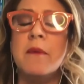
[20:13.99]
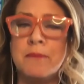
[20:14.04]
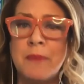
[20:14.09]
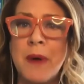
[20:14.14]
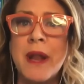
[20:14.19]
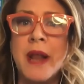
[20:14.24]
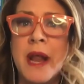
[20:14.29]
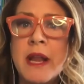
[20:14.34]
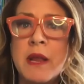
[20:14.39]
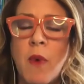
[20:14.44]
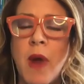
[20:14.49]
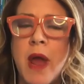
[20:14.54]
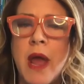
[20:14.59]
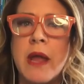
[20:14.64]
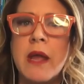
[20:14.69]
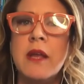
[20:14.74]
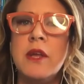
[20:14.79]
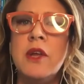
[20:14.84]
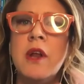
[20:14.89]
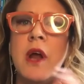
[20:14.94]
but
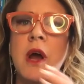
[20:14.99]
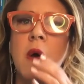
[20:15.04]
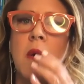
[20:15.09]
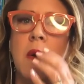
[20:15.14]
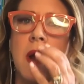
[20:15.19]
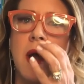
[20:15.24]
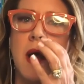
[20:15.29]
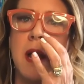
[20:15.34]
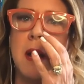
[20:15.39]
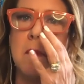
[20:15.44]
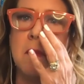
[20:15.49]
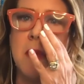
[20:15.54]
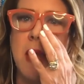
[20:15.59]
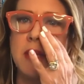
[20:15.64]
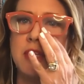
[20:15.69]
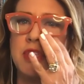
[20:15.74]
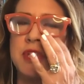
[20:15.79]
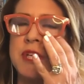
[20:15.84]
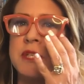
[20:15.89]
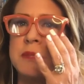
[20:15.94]
anyway, you know, um,
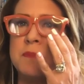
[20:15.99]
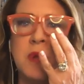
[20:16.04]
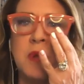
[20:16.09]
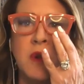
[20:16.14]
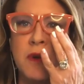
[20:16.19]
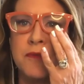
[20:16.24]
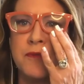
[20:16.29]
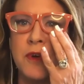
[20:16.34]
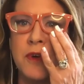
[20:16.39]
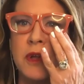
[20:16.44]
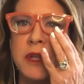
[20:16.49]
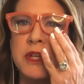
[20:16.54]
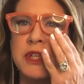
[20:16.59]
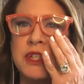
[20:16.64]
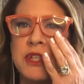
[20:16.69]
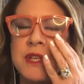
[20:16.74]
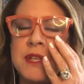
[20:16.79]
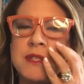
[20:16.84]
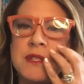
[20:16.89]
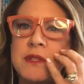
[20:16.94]
and she's beautiful and
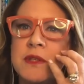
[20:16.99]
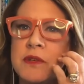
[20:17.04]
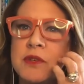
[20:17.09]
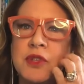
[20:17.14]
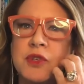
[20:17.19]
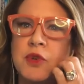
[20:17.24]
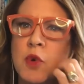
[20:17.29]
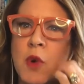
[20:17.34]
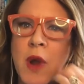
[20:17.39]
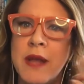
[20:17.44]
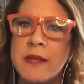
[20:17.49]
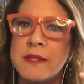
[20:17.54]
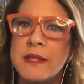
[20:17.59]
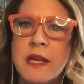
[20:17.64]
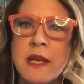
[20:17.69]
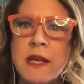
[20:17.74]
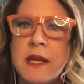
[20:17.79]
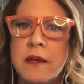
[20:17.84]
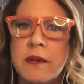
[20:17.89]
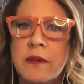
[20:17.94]
she's
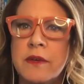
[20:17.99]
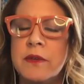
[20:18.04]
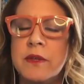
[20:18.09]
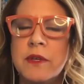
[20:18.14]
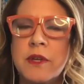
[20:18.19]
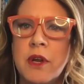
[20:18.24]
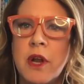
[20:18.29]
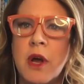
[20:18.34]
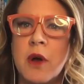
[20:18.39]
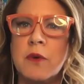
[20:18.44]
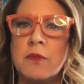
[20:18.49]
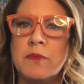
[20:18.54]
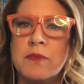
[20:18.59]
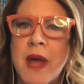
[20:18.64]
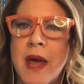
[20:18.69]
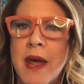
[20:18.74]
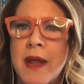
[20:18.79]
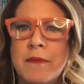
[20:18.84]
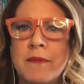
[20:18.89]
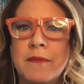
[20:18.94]
crazy and you know
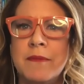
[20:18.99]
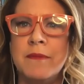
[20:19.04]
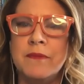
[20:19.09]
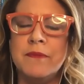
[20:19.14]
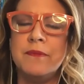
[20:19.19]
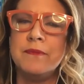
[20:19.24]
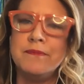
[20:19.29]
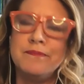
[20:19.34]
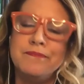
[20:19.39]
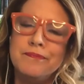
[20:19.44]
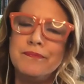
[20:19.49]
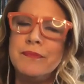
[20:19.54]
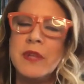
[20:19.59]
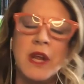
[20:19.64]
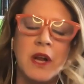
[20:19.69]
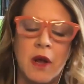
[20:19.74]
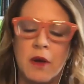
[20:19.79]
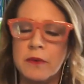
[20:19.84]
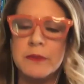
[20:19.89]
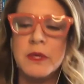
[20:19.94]
and you
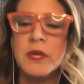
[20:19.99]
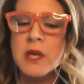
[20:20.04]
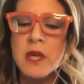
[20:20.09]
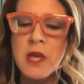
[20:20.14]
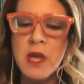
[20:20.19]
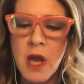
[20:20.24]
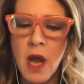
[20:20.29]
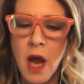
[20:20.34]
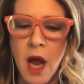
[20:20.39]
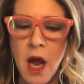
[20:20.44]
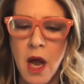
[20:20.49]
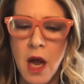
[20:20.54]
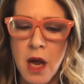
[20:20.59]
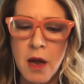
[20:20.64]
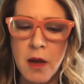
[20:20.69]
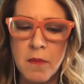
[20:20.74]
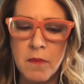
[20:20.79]
know, yeah.